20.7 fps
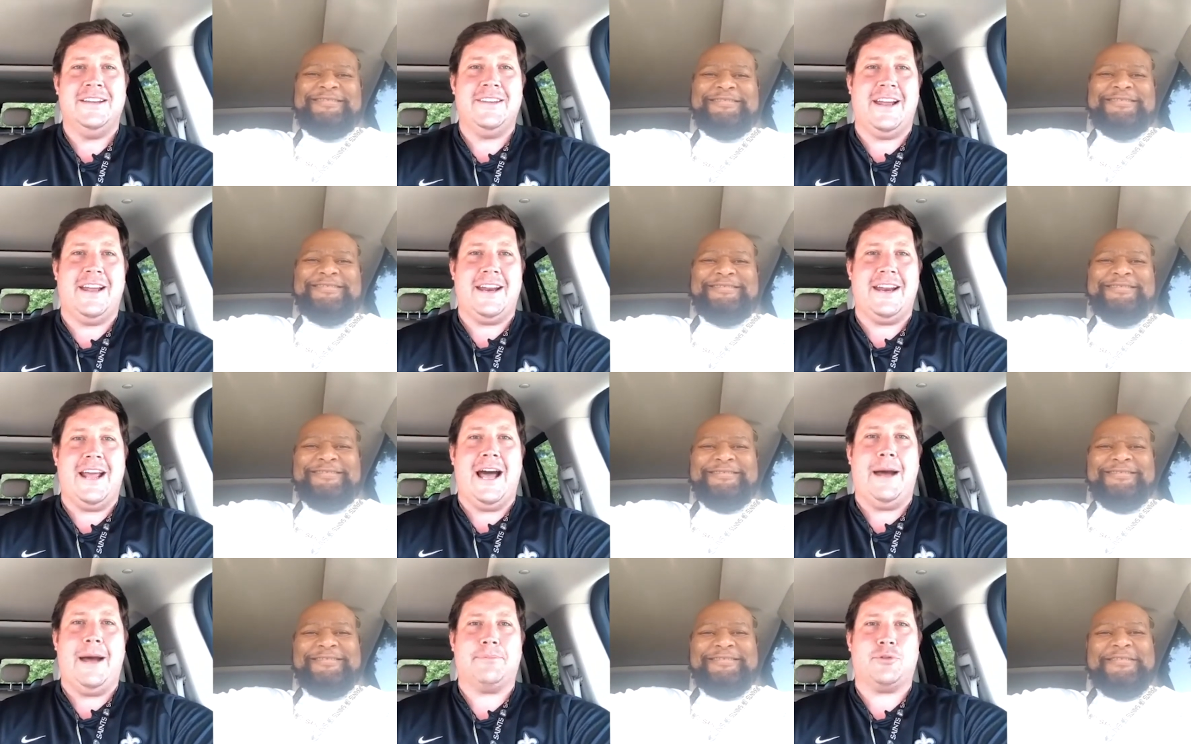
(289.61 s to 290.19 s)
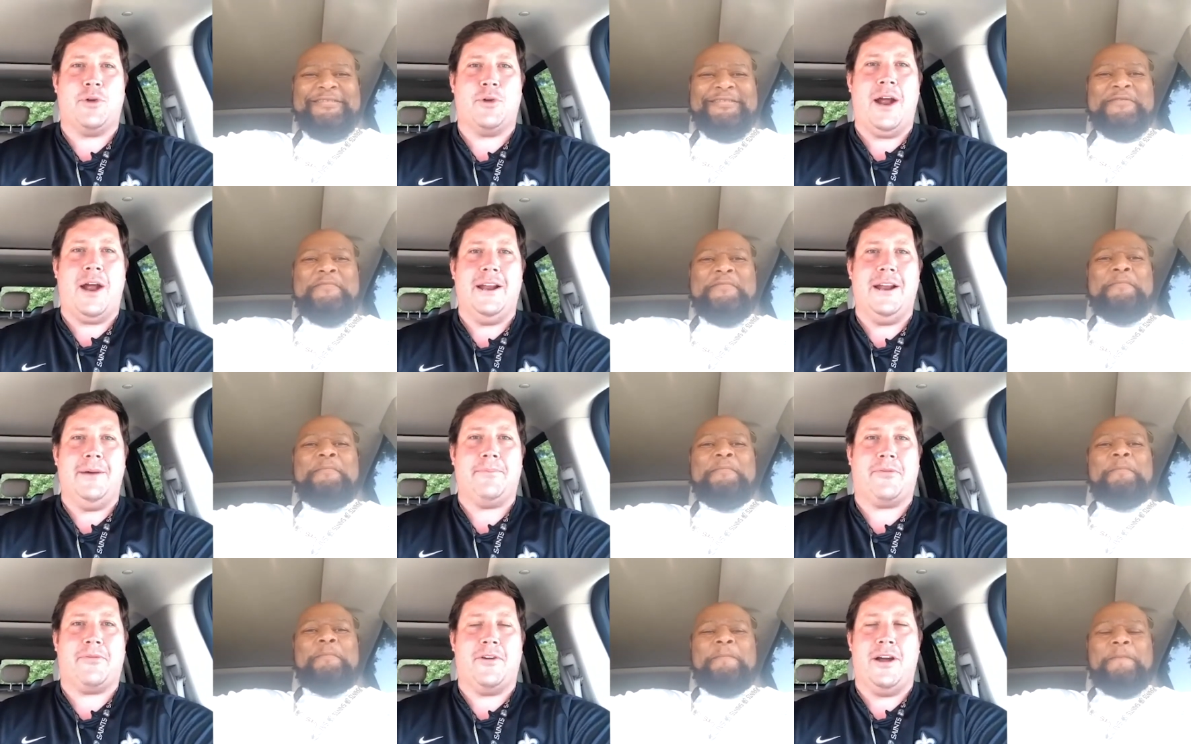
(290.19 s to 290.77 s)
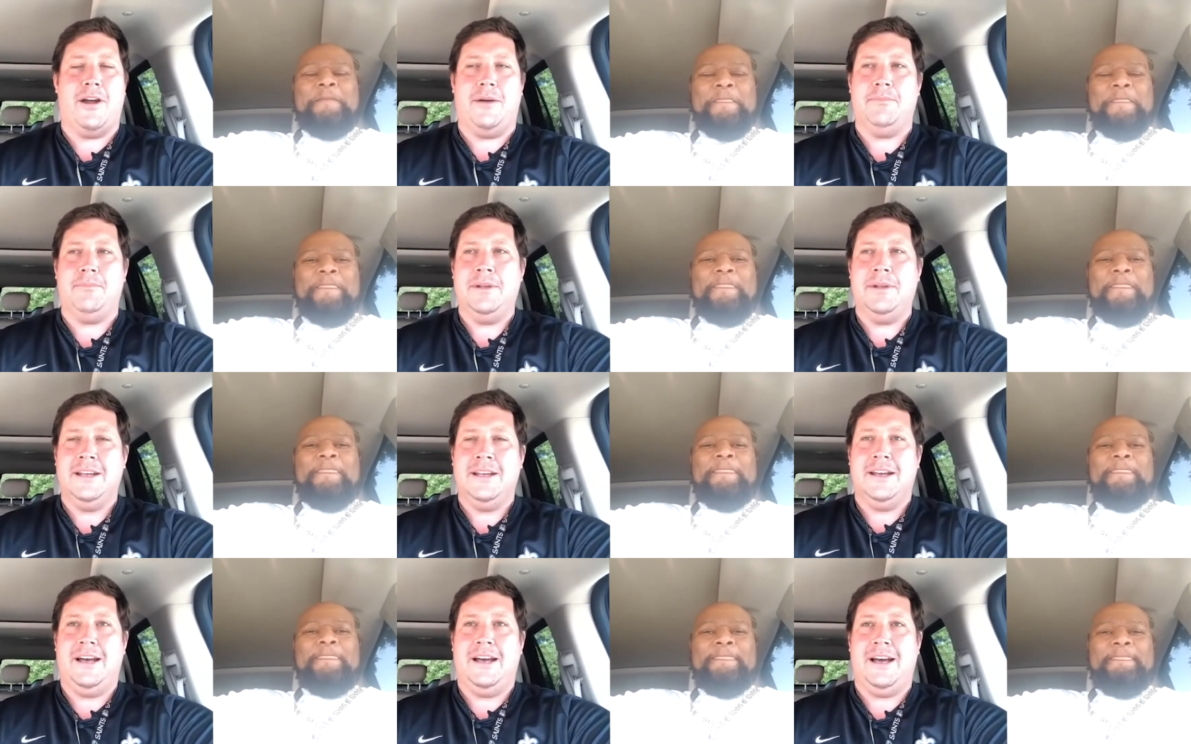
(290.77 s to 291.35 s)
Speaker 1: that he hopped right up from,
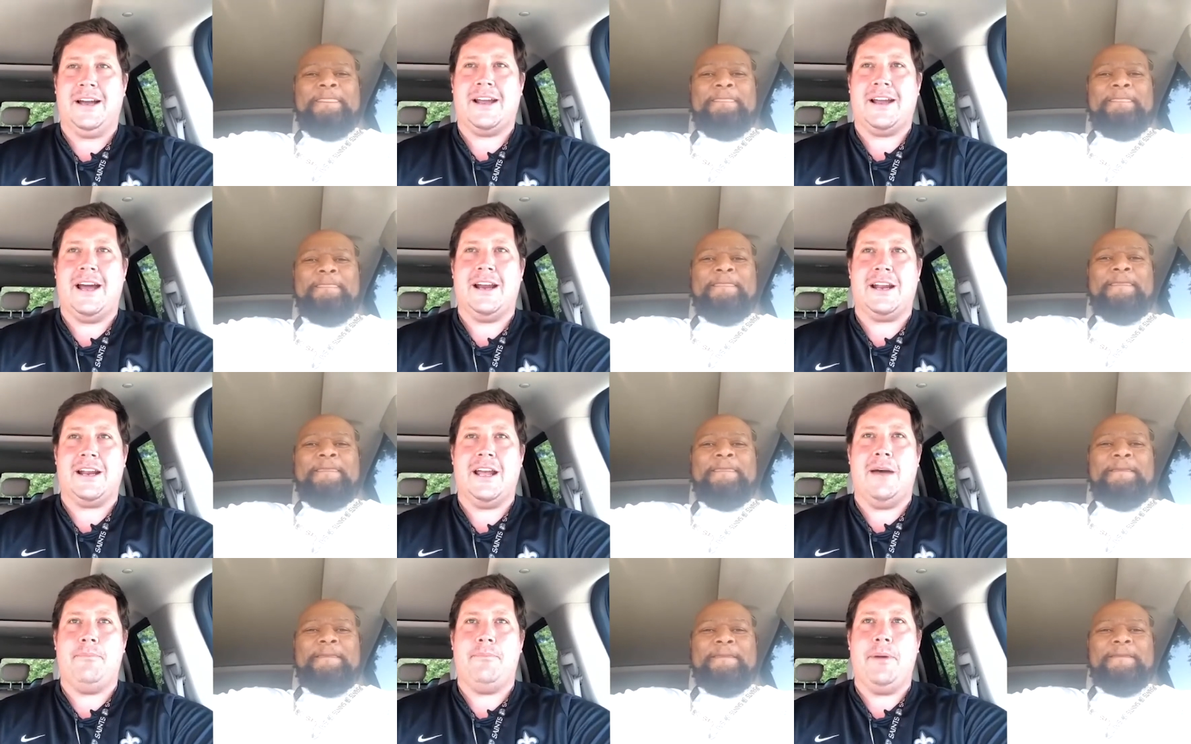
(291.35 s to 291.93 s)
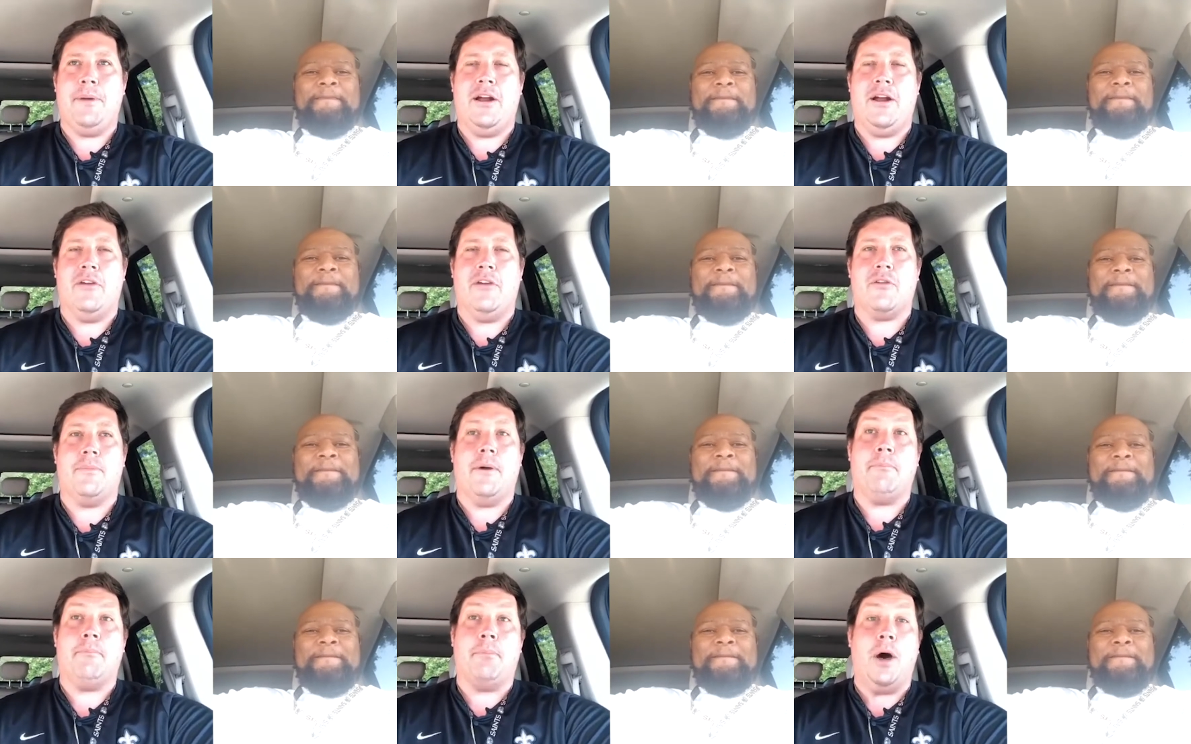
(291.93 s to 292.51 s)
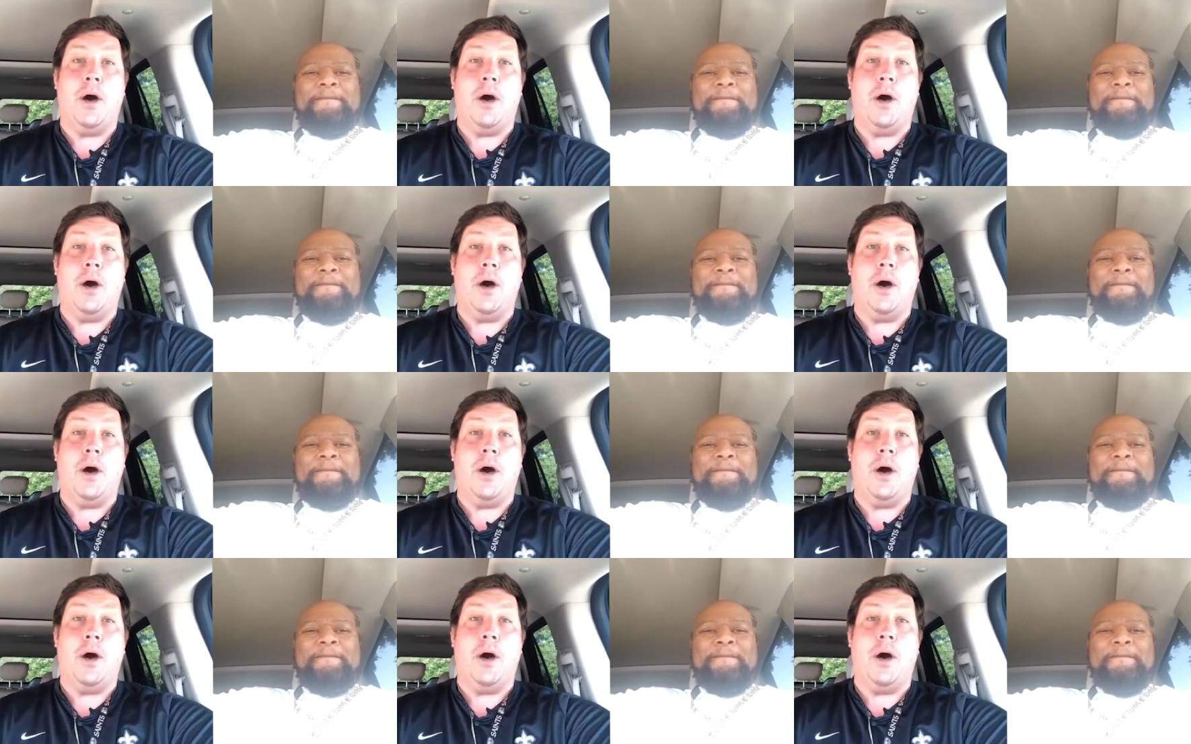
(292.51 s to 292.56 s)
uh, kind of got bent over. But